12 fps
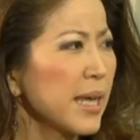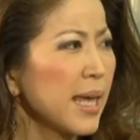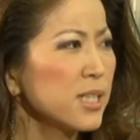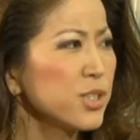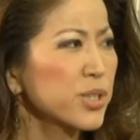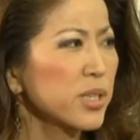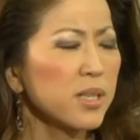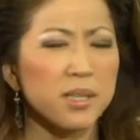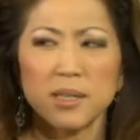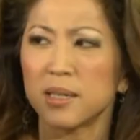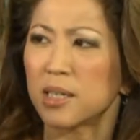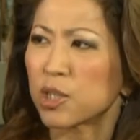
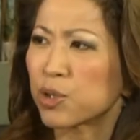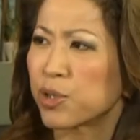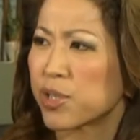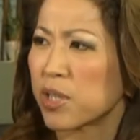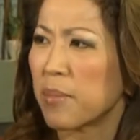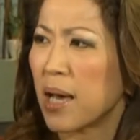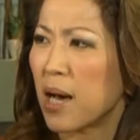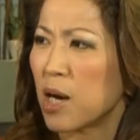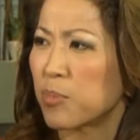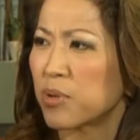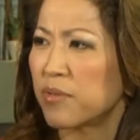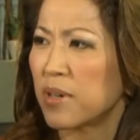Asia could
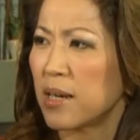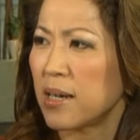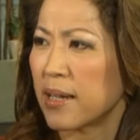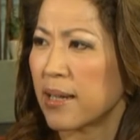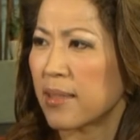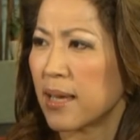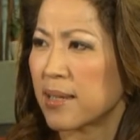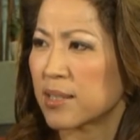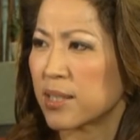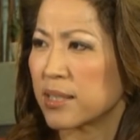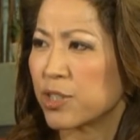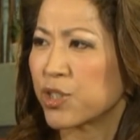somehow provide
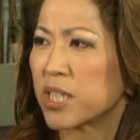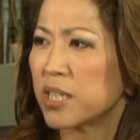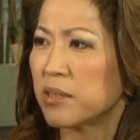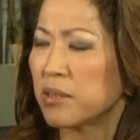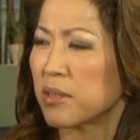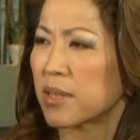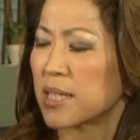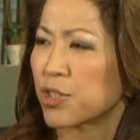that shield,